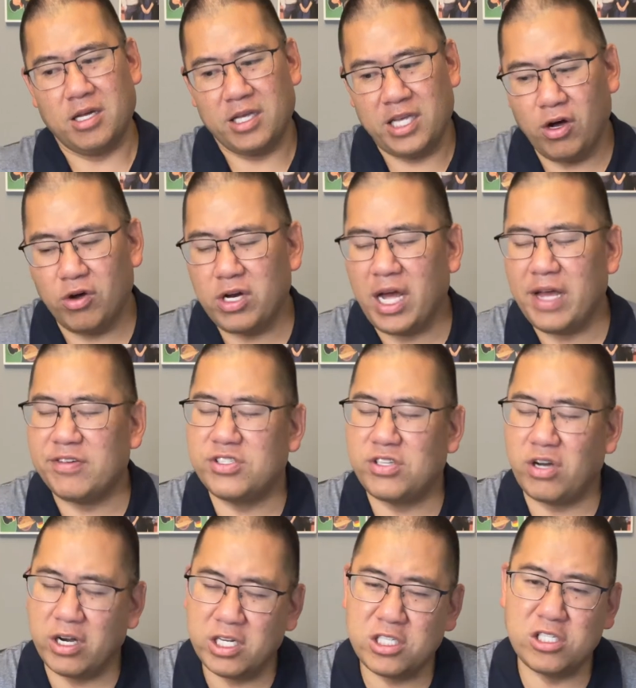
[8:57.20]
Gail and I have
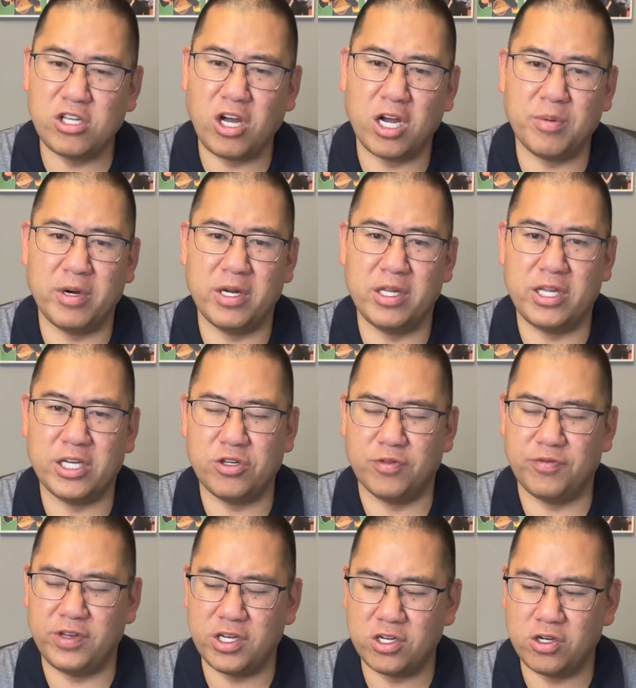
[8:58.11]
started to talk about
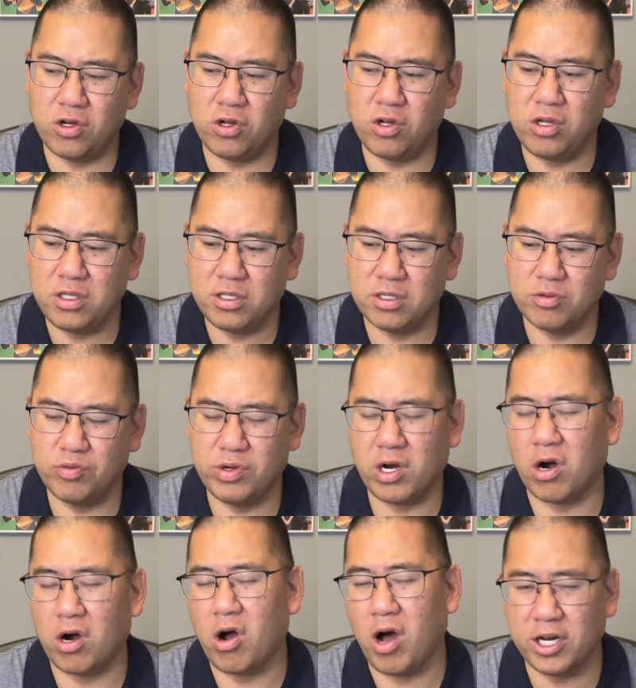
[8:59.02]
electric vehicle.
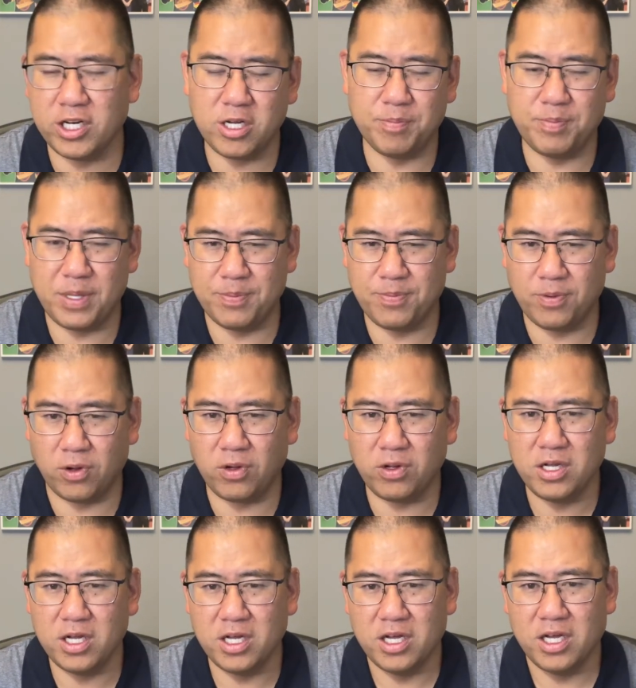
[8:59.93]
We are Honda
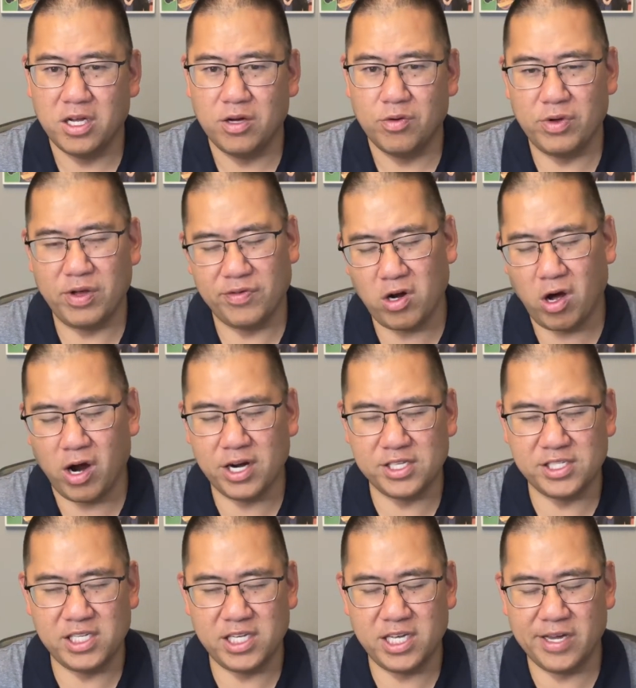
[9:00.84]
people. We have an
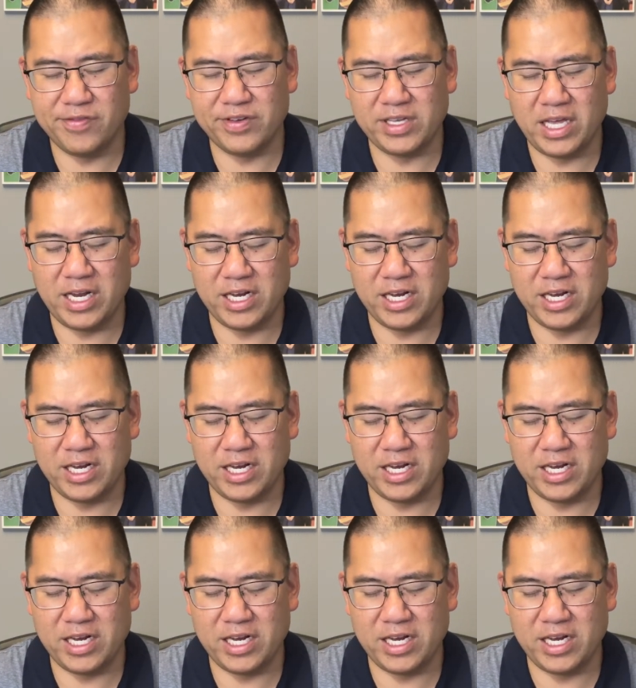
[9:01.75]
Odyssey and